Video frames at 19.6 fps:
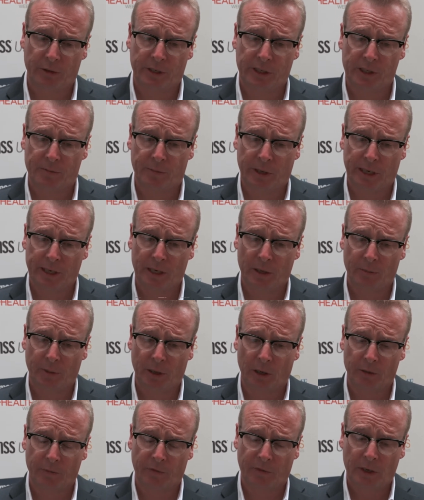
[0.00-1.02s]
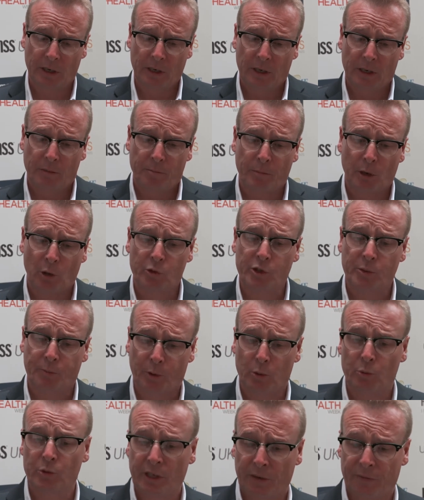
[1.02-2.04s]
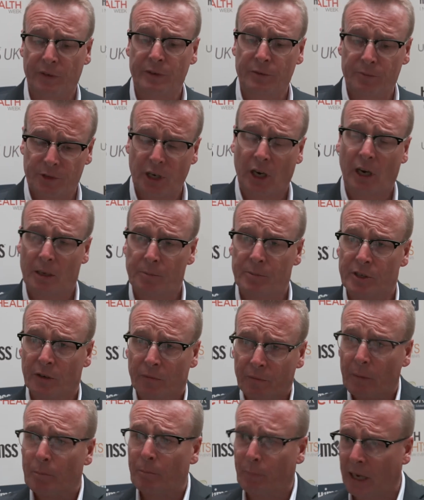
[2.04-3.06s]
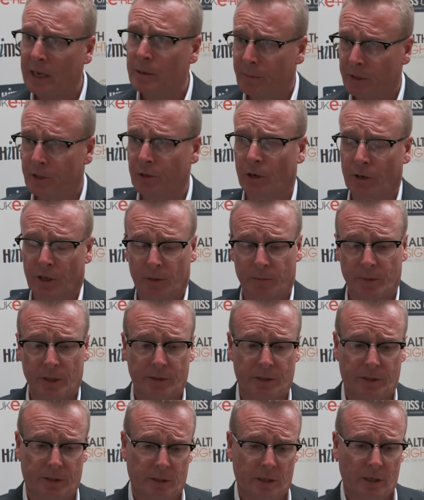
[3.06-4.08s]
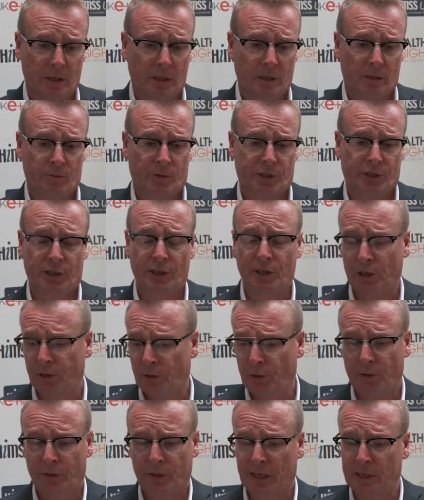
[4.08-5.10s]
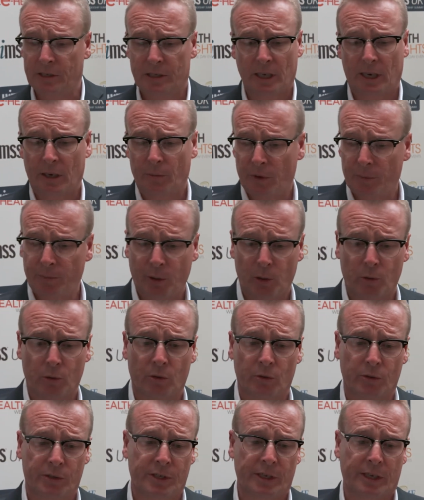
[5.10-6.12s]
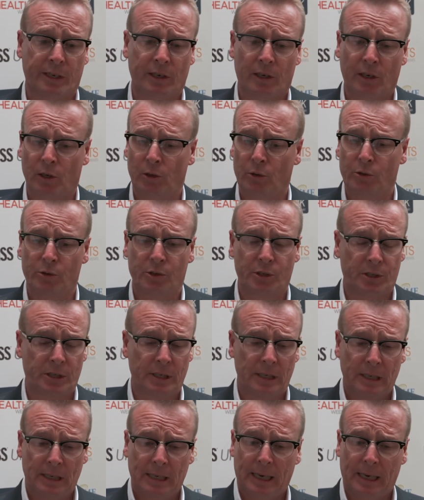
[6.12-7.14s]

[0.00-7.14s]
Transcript: is made up of multiple different types of paper documents, which include things like reports. It includes,